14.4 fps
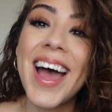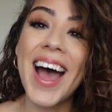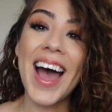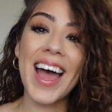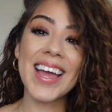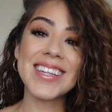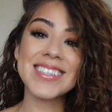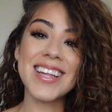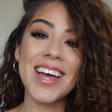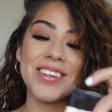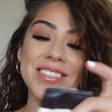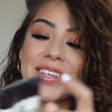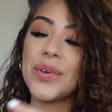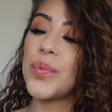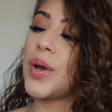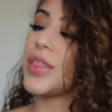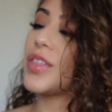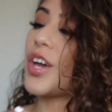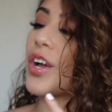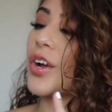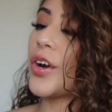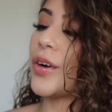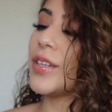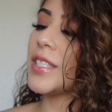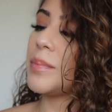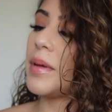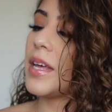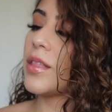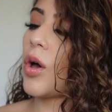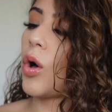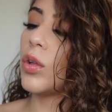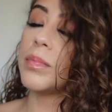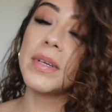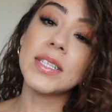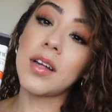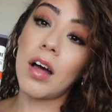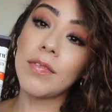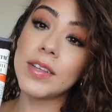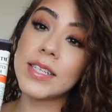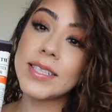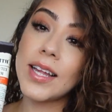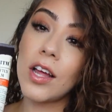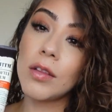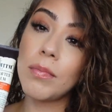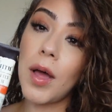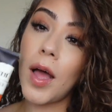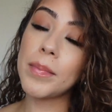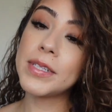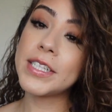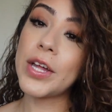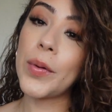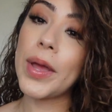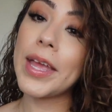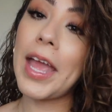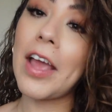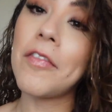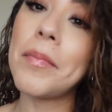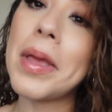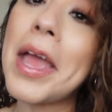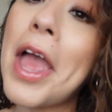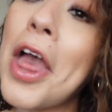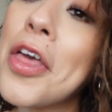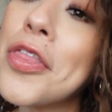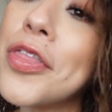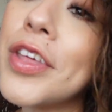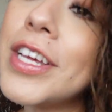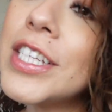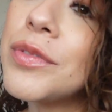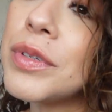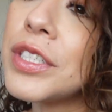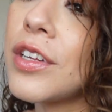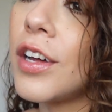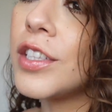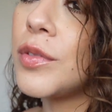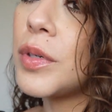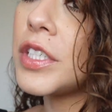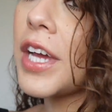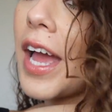I styled it with the Curlsmith Hold Me Softly Styled Balm, so it gave me these results, which